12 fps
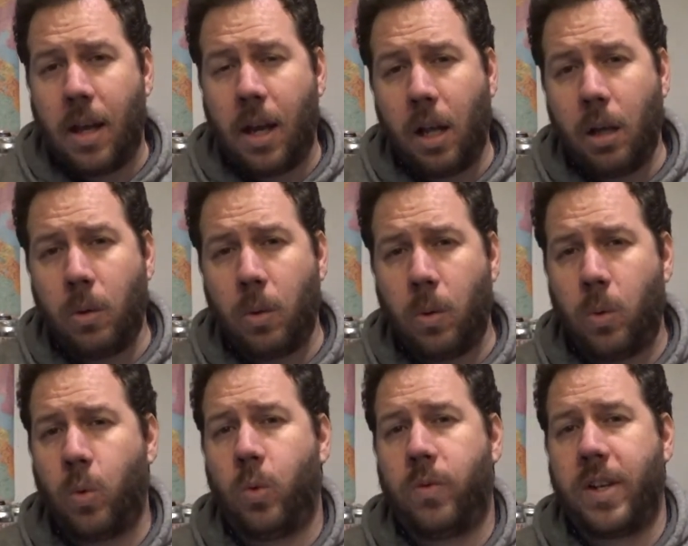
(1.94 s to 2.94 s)

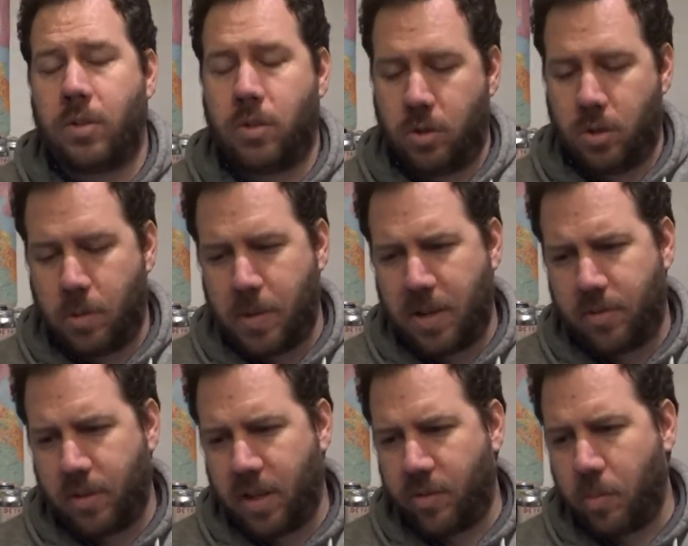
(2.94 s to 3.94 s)
Hello! Thanks for joining me
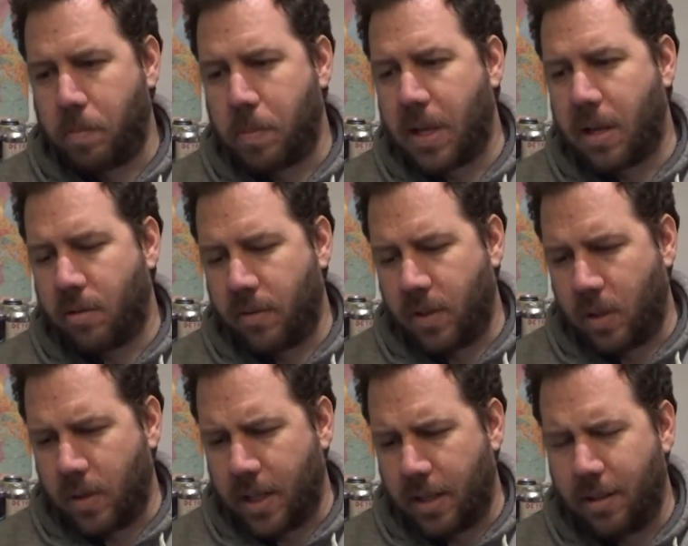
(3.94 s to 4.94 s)
for another beer
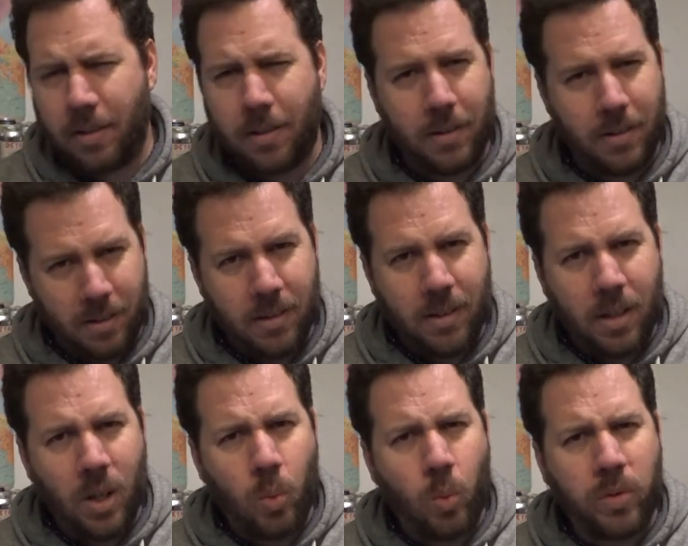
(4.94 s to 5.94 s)
review then.
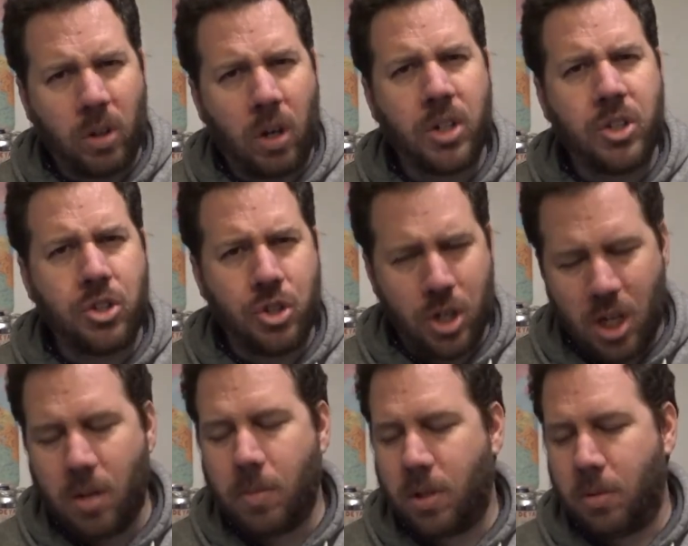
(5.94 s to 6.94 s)
We've got a
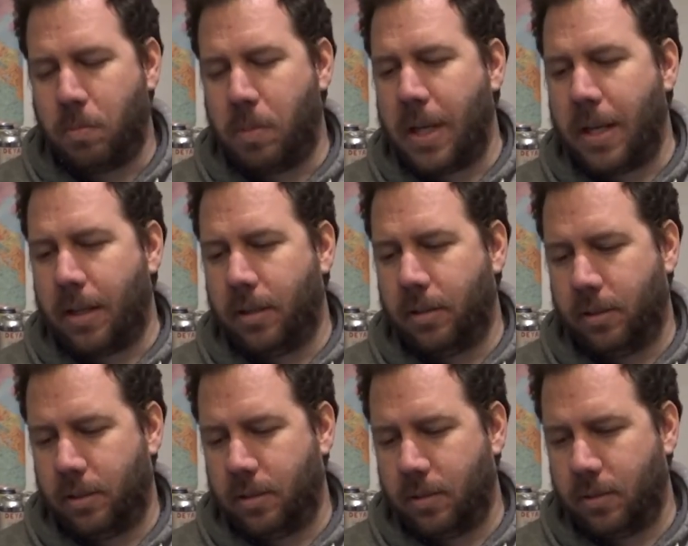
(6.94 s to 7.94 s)
German beer
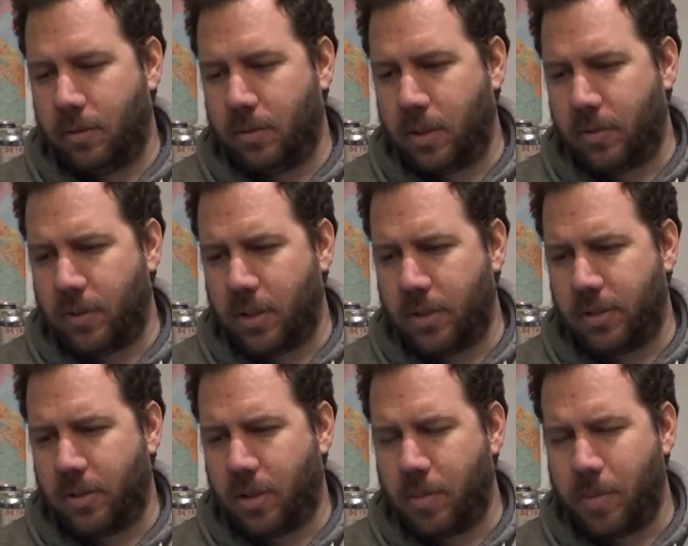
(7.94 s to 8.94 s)
for the first
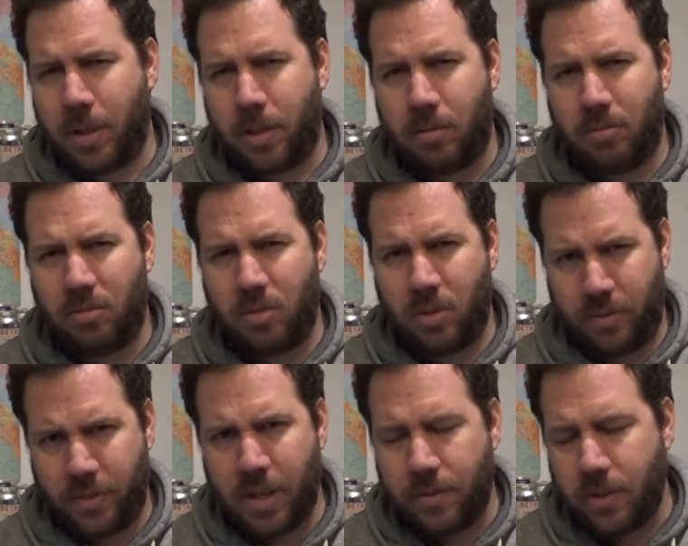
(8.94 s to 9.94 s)
time in a
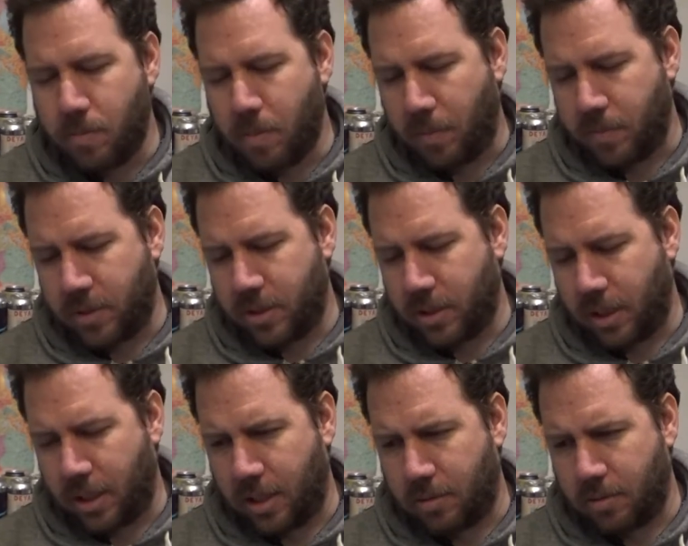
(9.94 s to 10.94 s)
fair few months
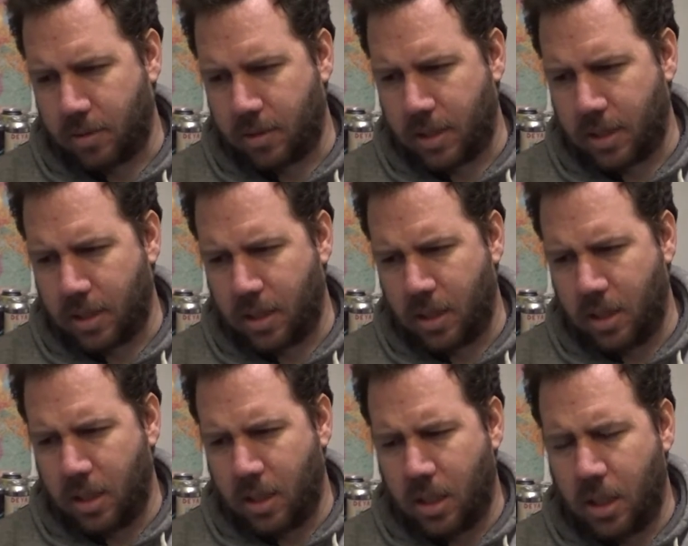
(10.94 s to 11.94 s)
and
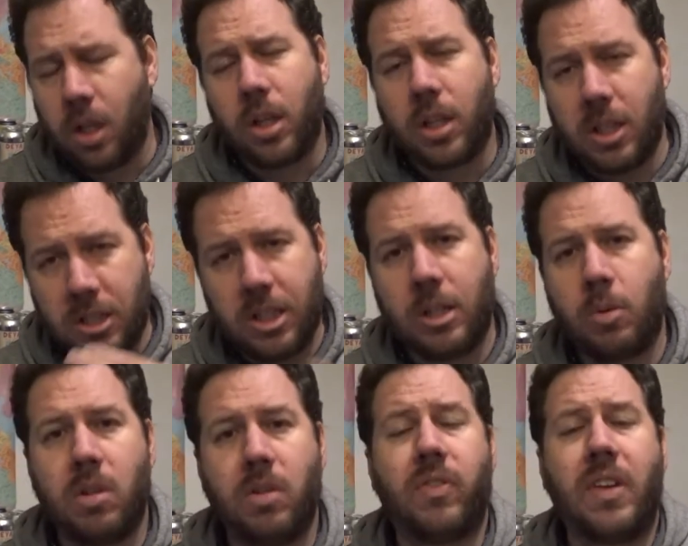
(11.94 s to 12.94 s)

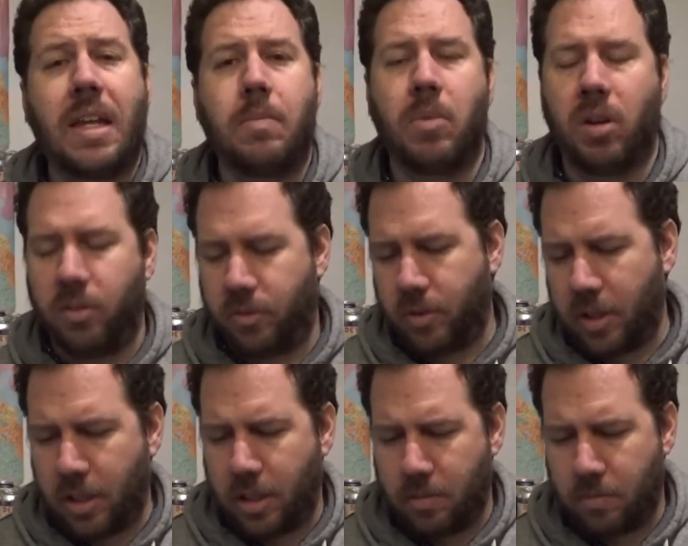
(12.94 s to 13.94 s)
continuing the theme of
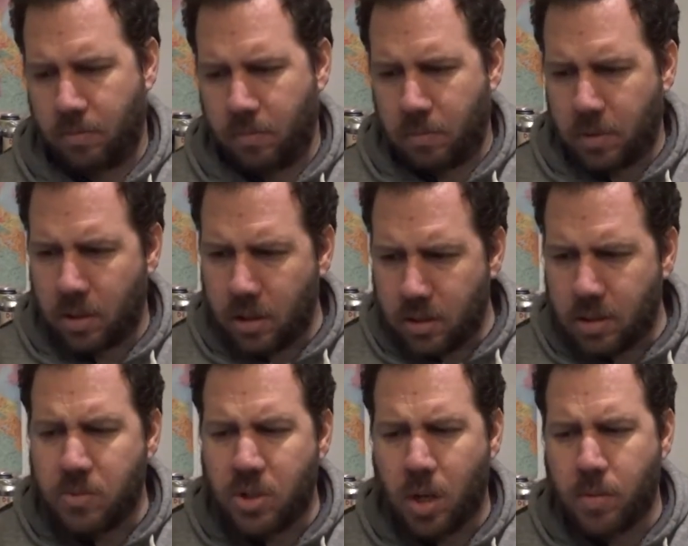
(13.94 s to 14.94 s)

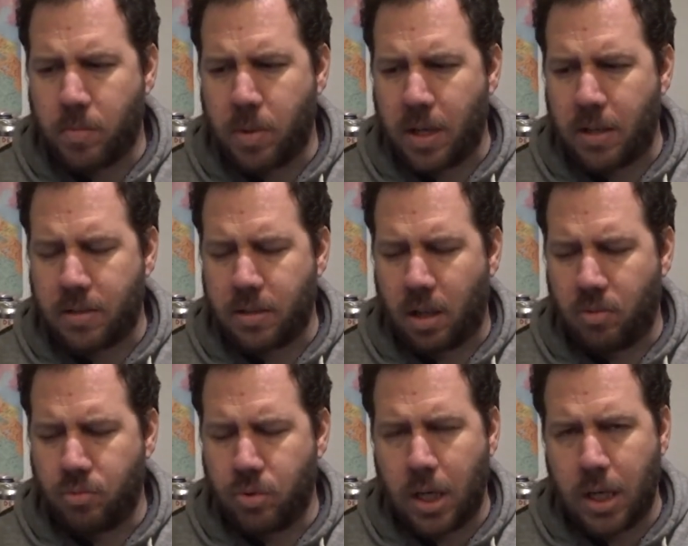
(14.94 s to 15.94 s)
some German beers that I
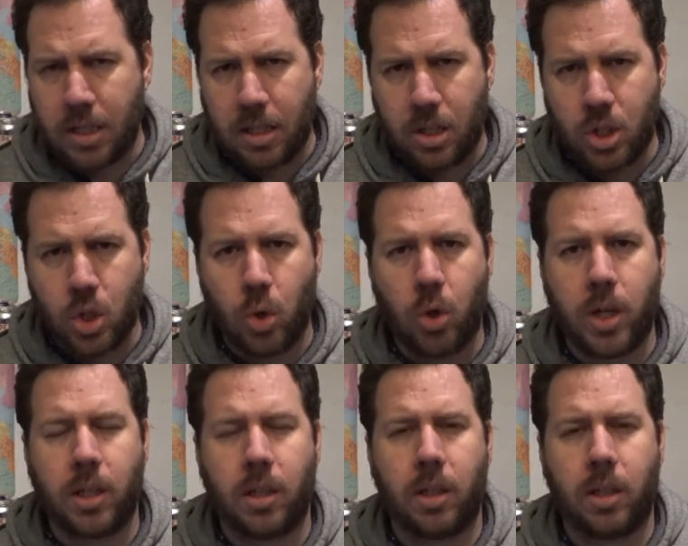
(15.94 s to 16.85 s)
really did enjoy